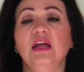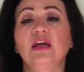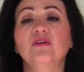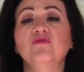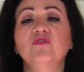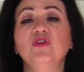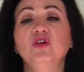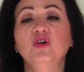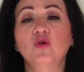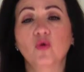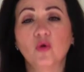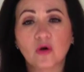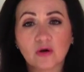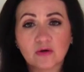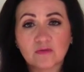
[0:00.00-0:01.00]
If
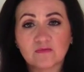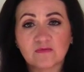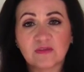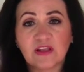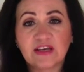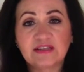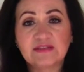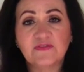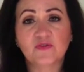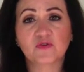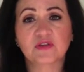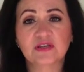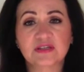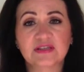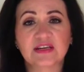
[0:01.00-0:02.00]
you're, let's for
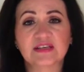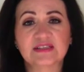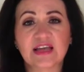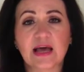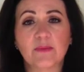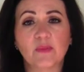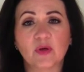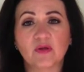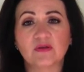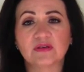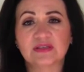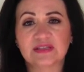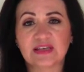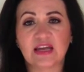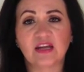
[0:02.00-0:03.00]
this example,
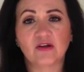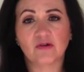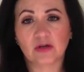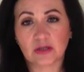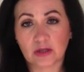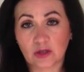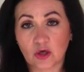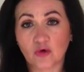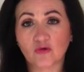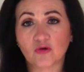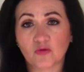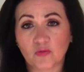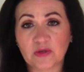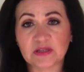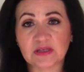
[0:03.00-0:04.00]
say you're a
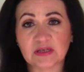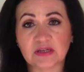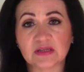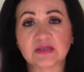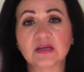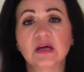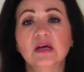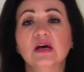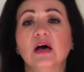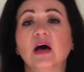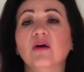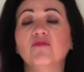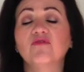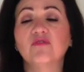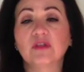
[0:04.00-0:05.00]
local business,
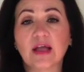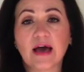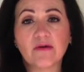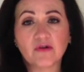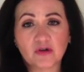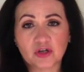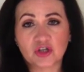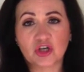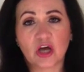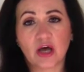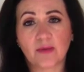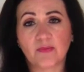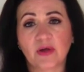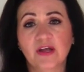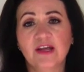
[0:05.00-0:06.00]
a flower
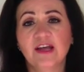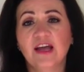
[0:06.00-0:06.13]
shop,